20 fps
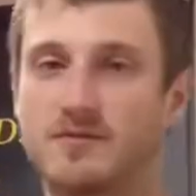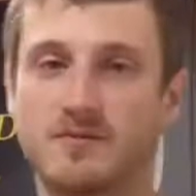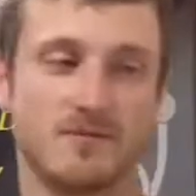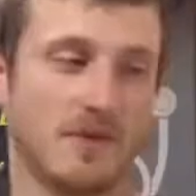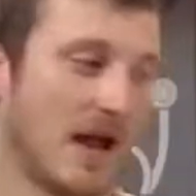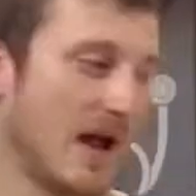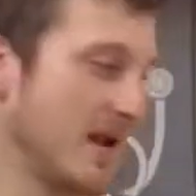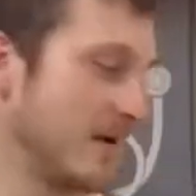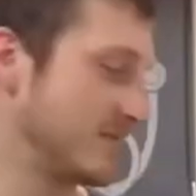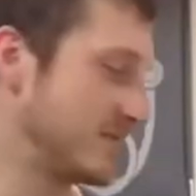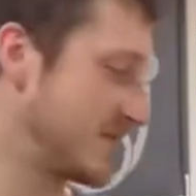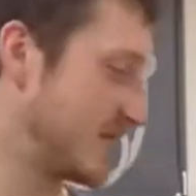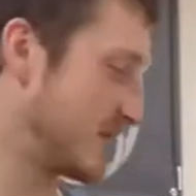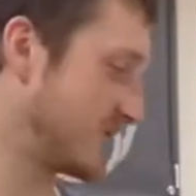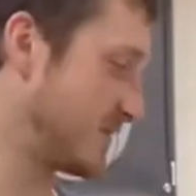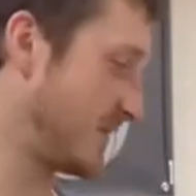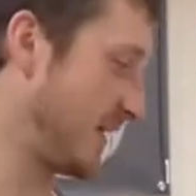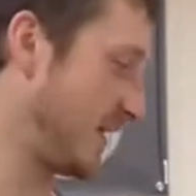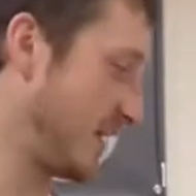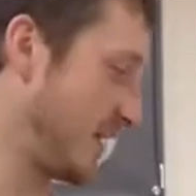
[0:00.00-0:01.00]
Adam does
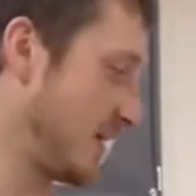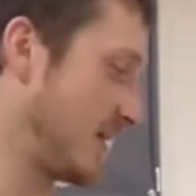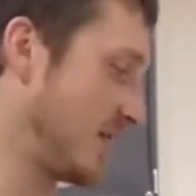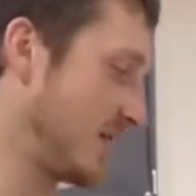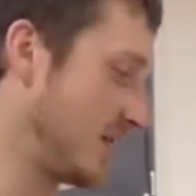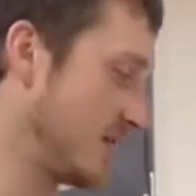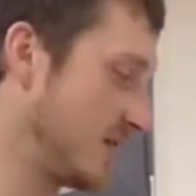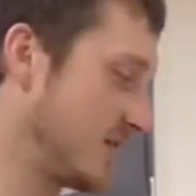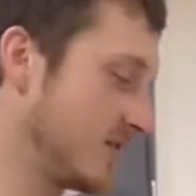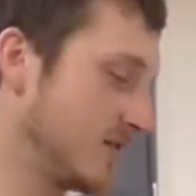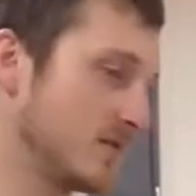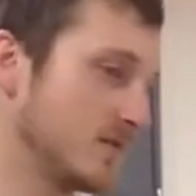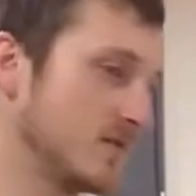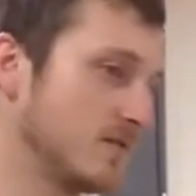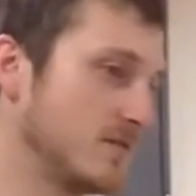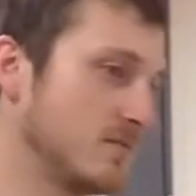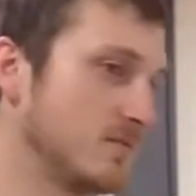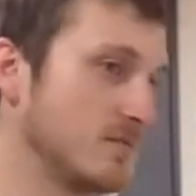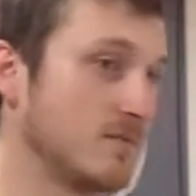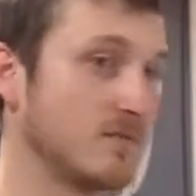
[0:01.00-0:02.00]
make a
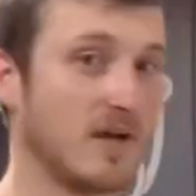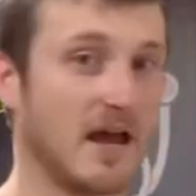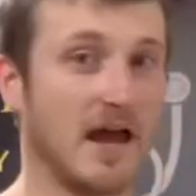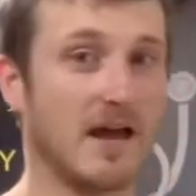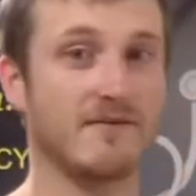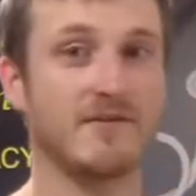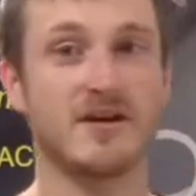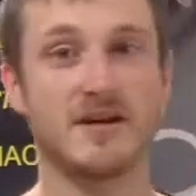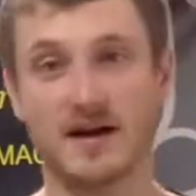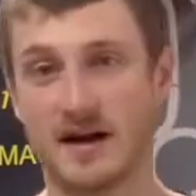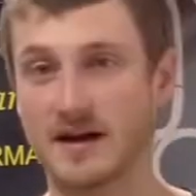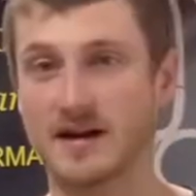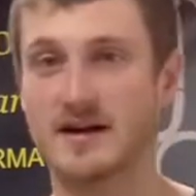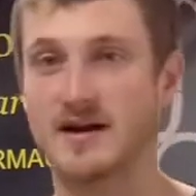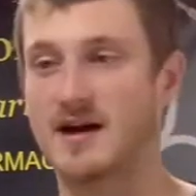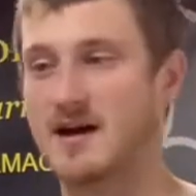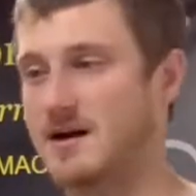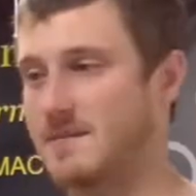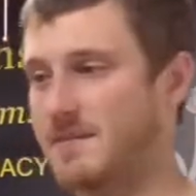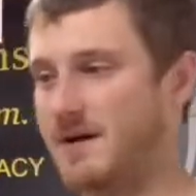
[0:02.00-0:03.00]
heavy cutting
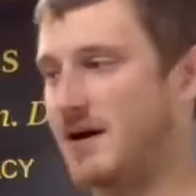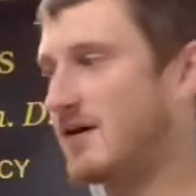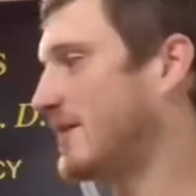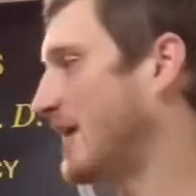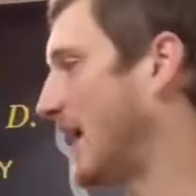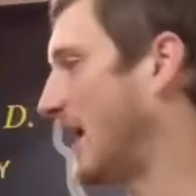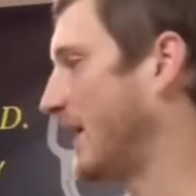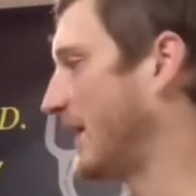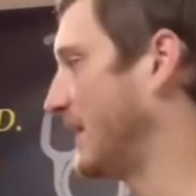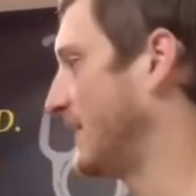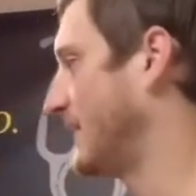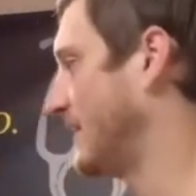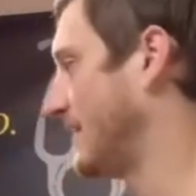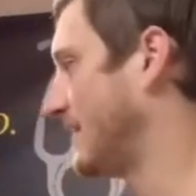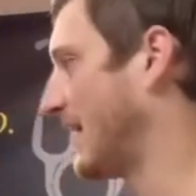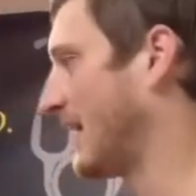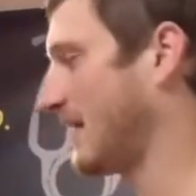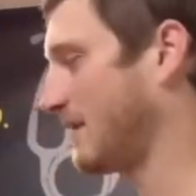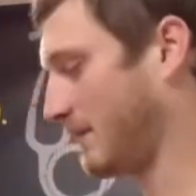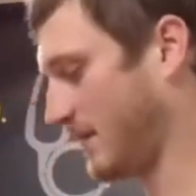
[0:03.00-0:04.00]
compound. I didn't need
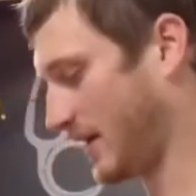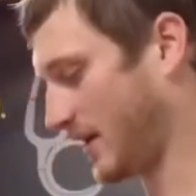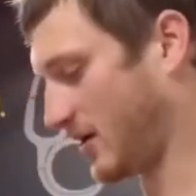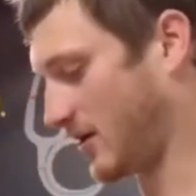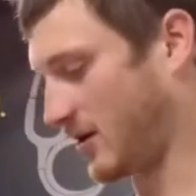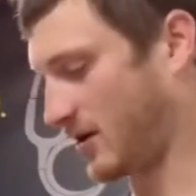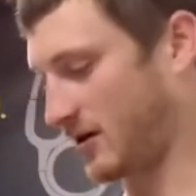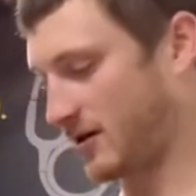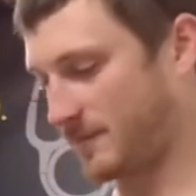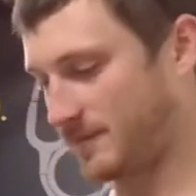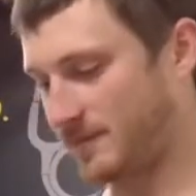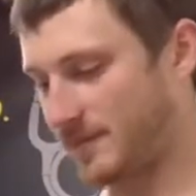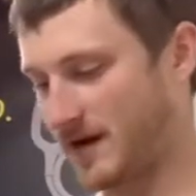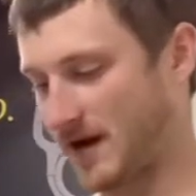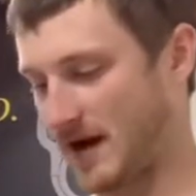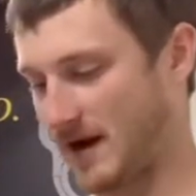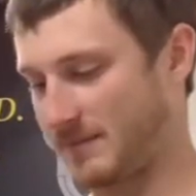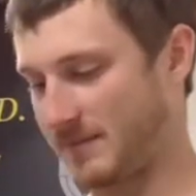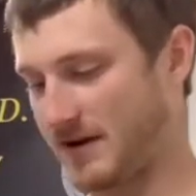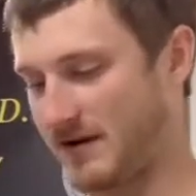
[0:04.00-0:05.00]
that in my car.
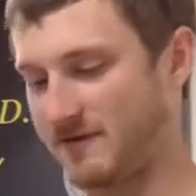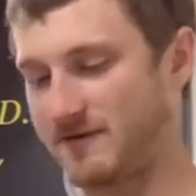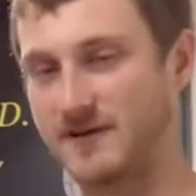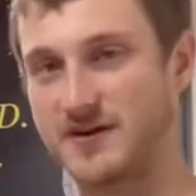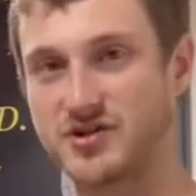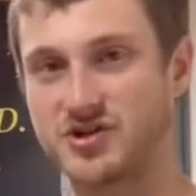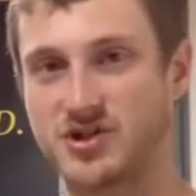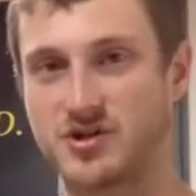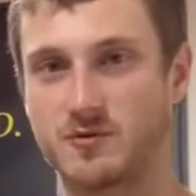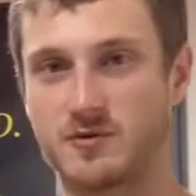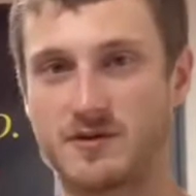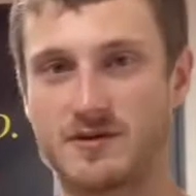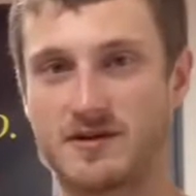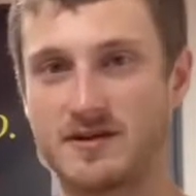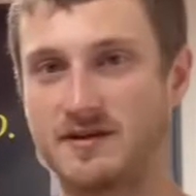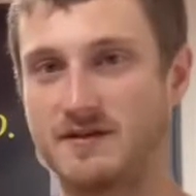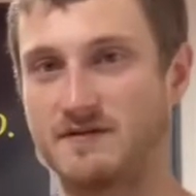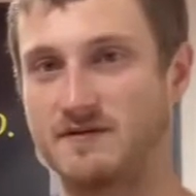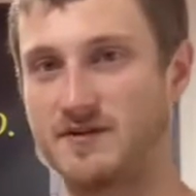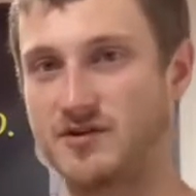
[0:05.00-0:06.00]
I'm now finishing with
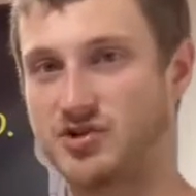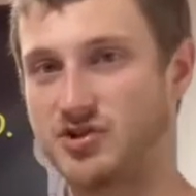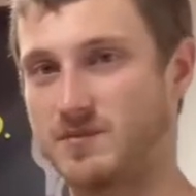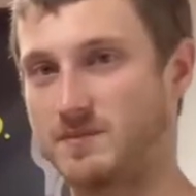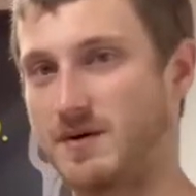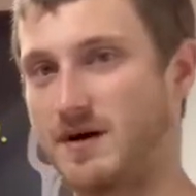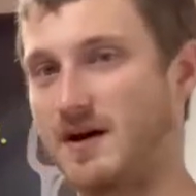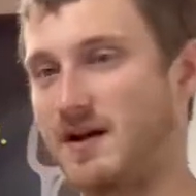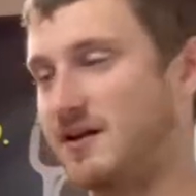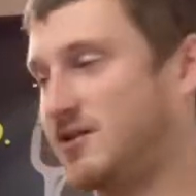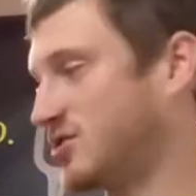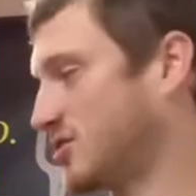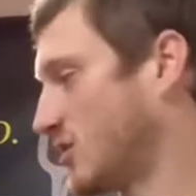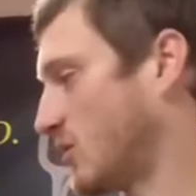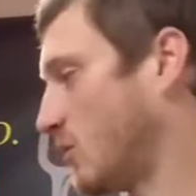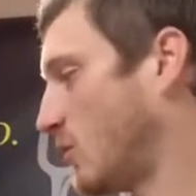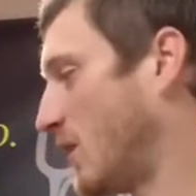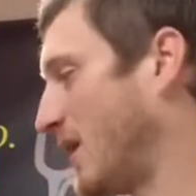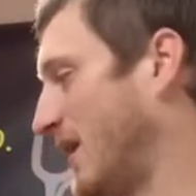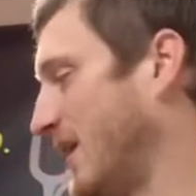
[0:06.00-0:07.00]
the finishing polish, the
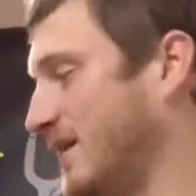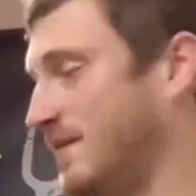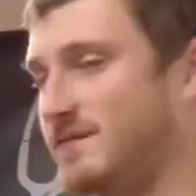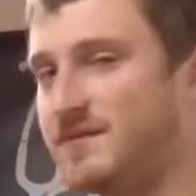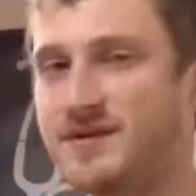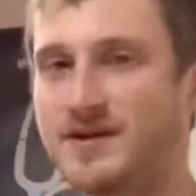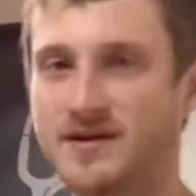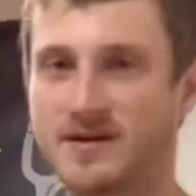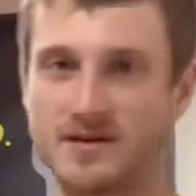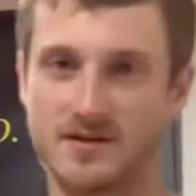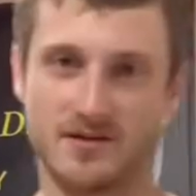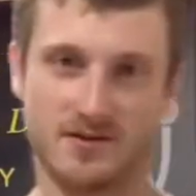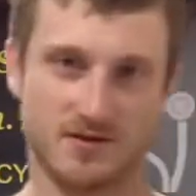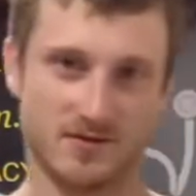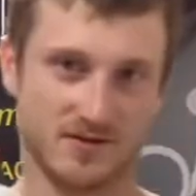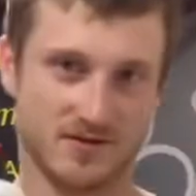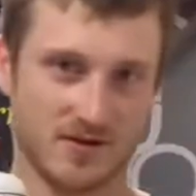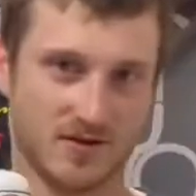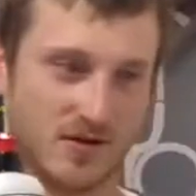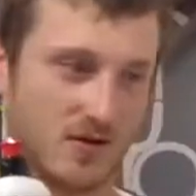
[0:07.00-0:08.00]
white.
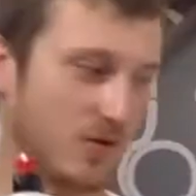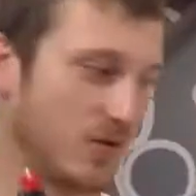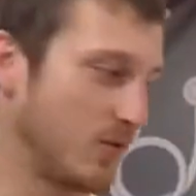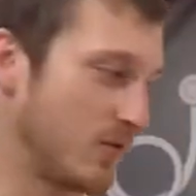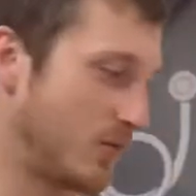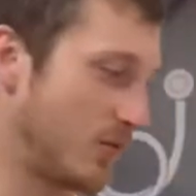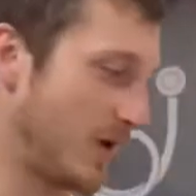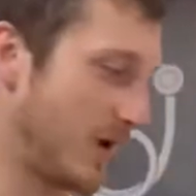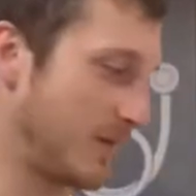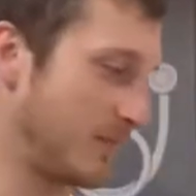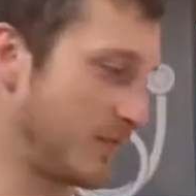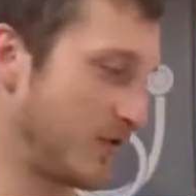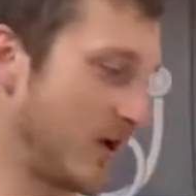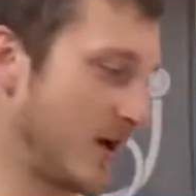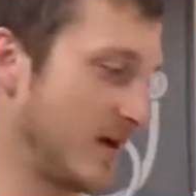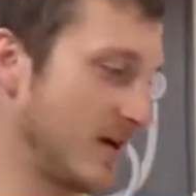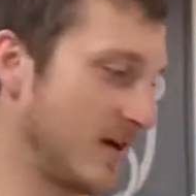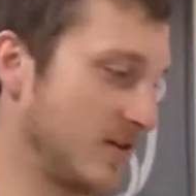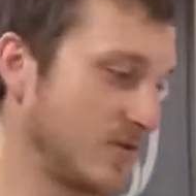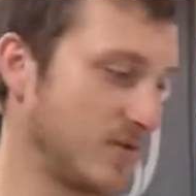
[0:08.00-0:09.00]
Use the white
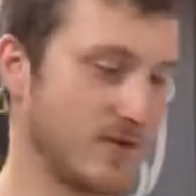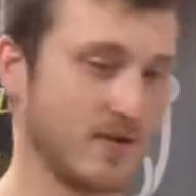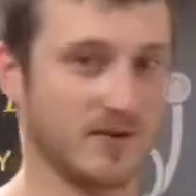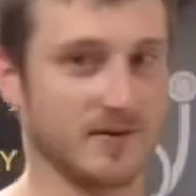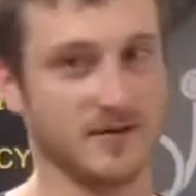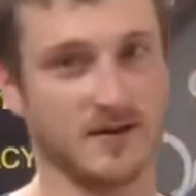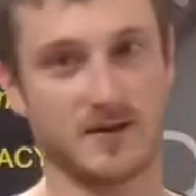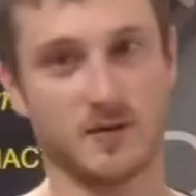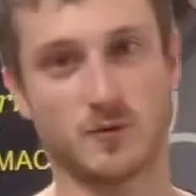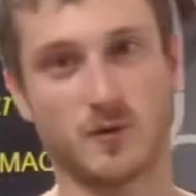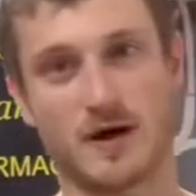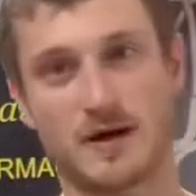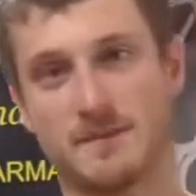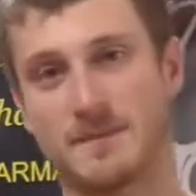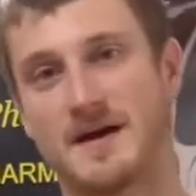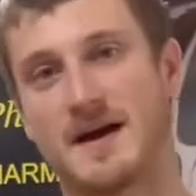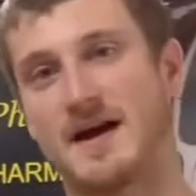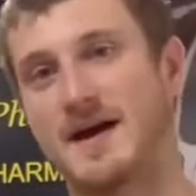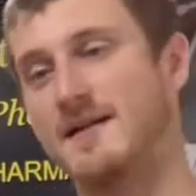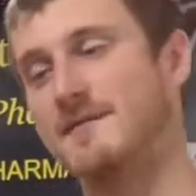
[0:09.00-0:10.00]
product with the white
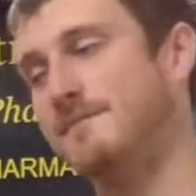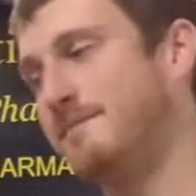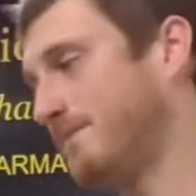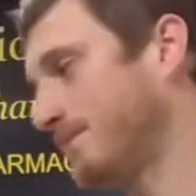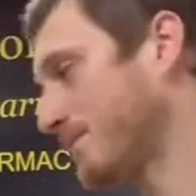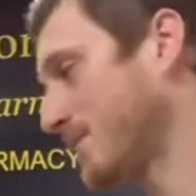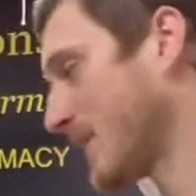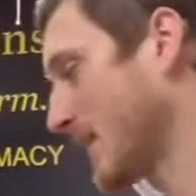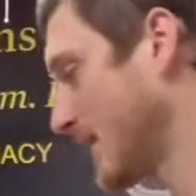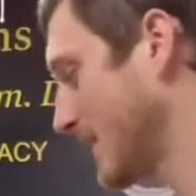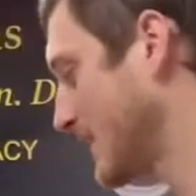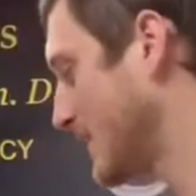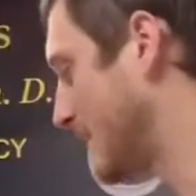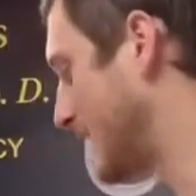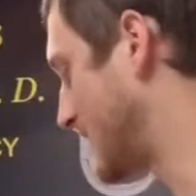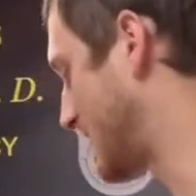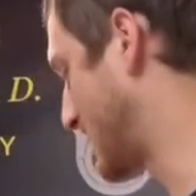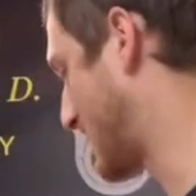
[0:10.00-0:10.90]
pad. This